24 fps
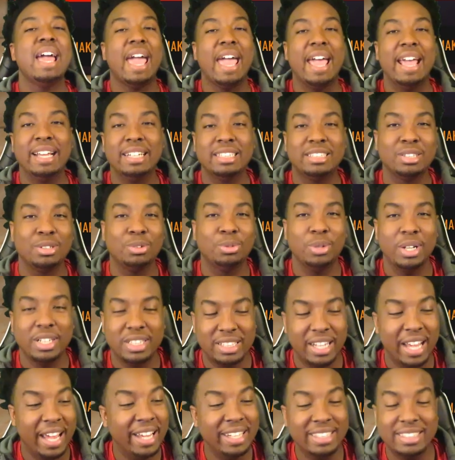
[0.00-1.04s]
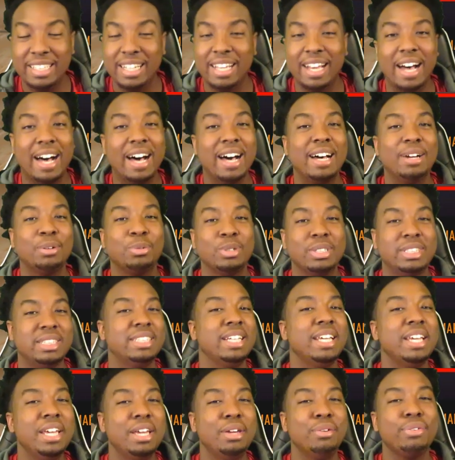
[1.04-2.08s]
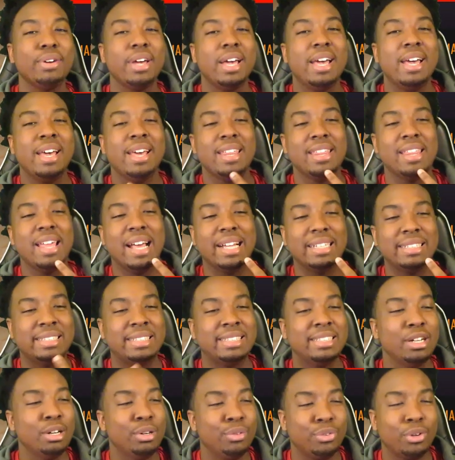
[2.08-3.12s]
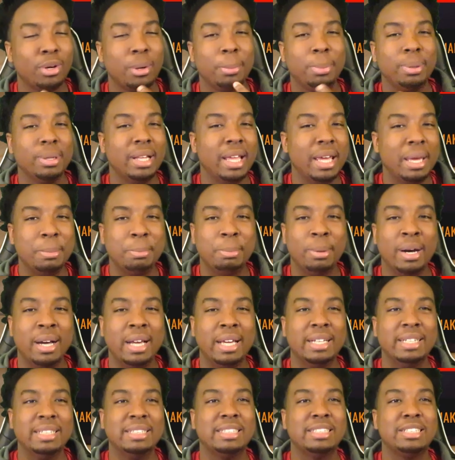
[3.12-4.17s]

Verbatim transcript: and to and to uh, receive that silver play button.